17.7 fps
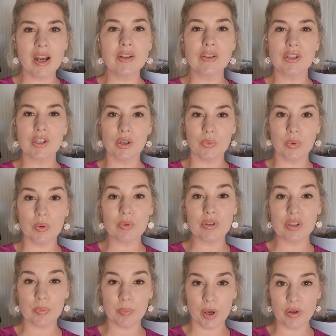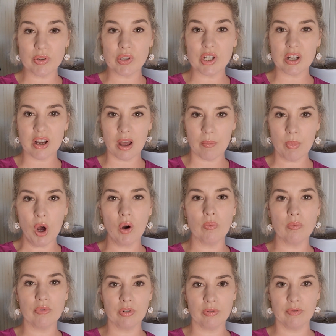So we were supposed to come
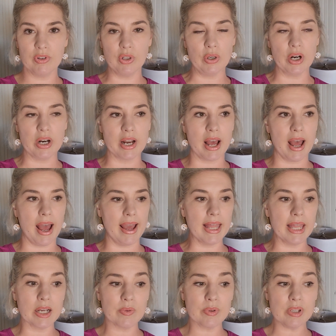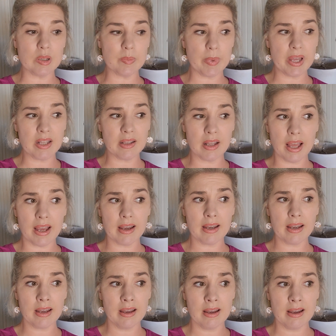home from Florida. I think we spent
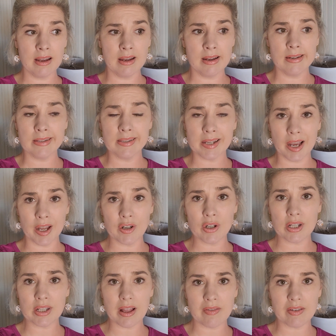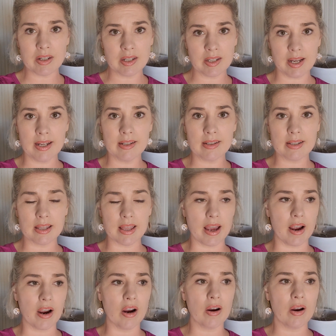like ten or eleven days
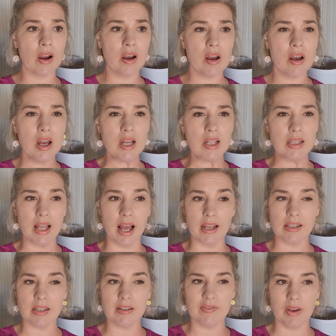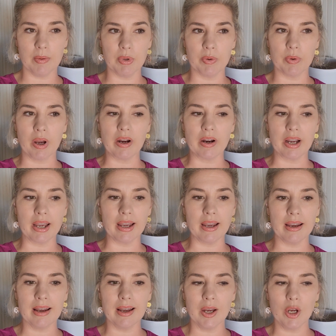there last
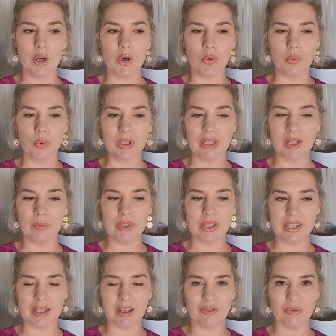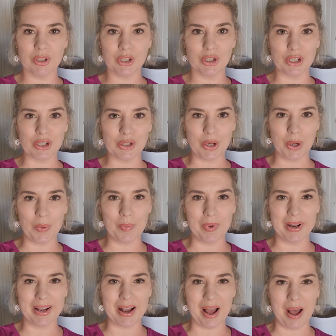February. Really, when stuff was just
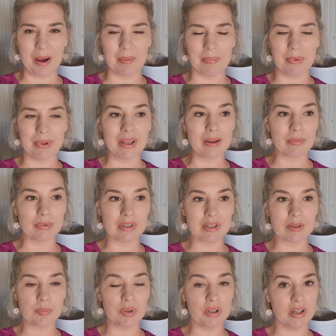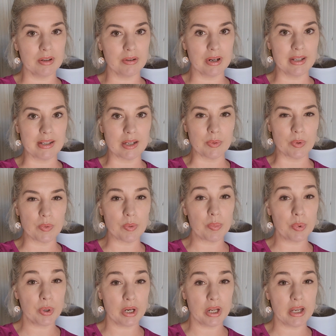opening up, it was pretty crazy. We were
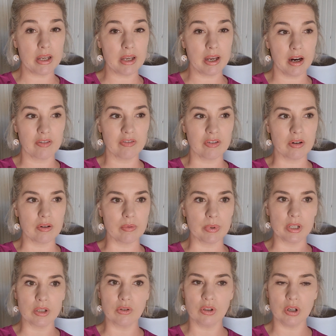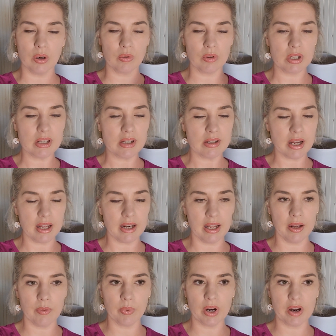pretty careful. We totally stayed
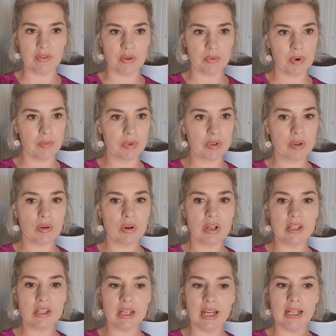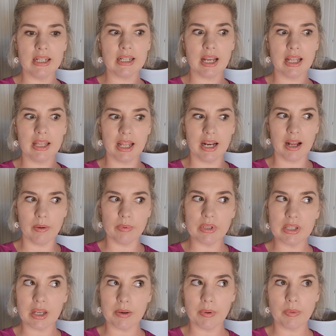in when everyone was quarantined, and then I
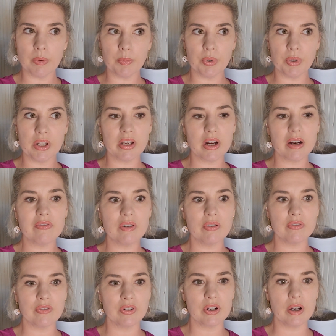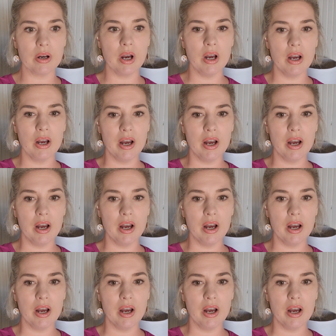would say we were pretty careful for